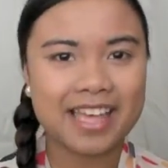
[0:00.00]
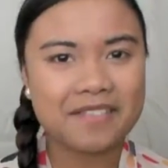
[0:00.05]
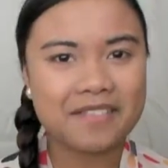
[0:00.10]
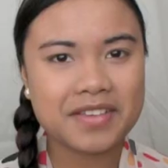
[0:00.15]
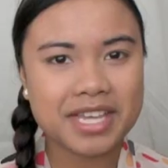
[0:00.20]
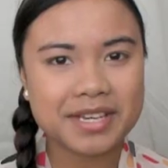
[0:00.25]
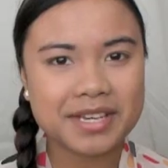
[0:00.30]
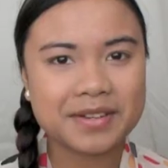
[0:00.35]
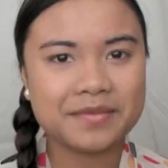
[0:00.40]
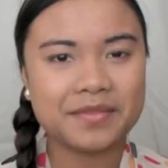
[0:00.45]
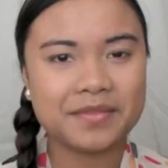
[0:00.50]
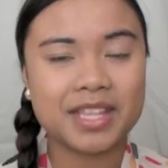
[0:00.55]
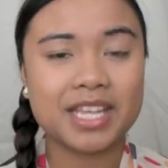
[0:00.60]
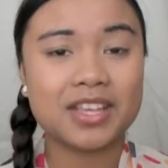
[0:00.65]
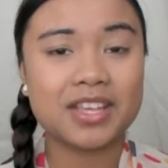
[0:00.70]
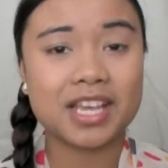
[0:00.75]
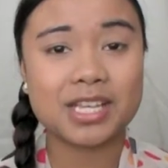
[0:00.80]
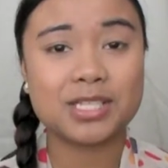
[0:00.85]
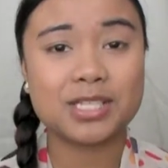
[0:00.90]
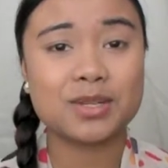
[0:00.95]
Love you.
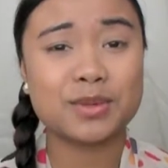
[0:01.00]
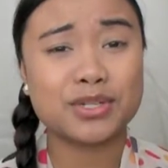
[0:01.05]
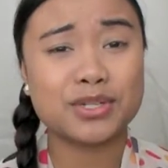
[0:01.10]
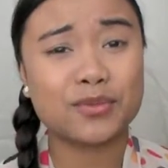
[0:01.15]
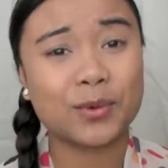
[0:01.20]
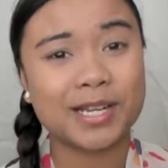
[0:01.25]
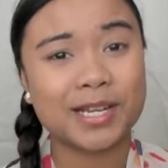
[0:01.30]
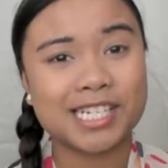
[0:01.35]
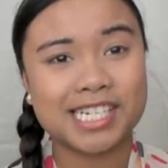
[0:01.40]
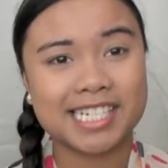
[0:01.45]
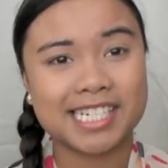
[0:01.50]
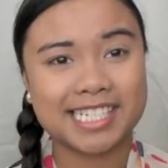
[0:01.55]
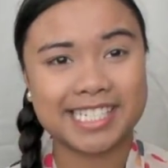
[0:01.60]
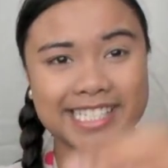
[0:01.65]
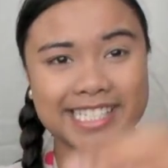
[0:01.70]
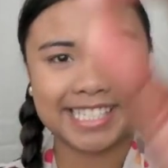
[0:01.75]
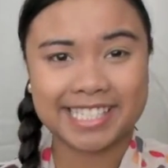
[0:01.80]
Thank you guys so much for watching.